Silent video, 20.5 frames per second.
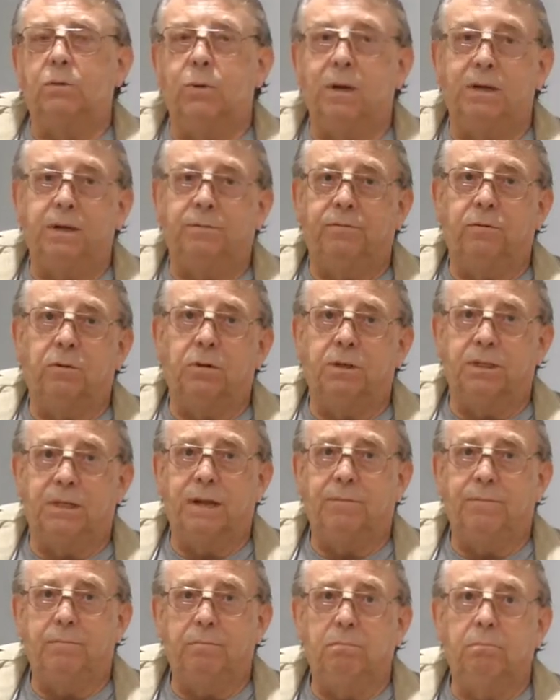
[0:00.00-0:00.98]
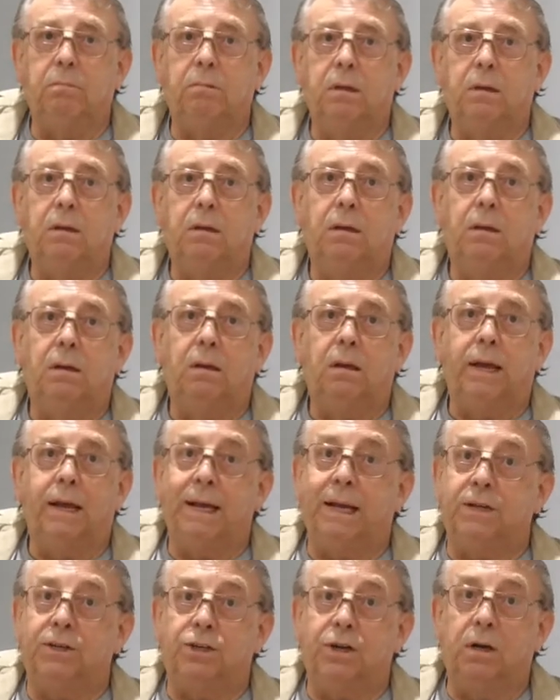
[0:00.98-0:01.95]
24/7
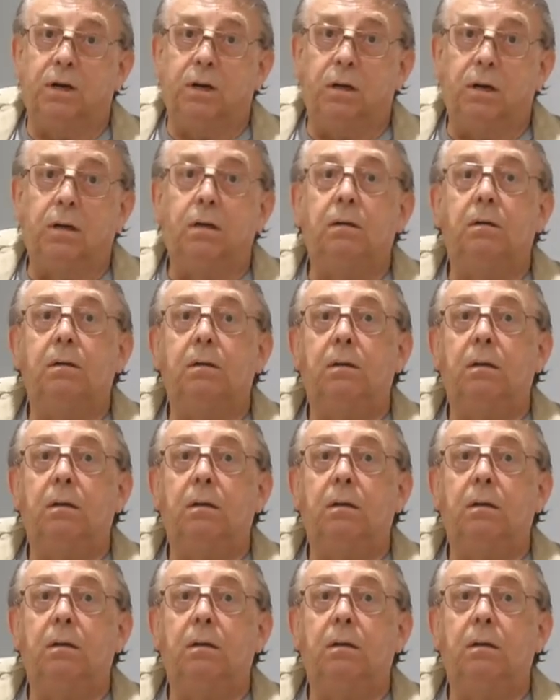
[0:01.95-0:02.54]
HR,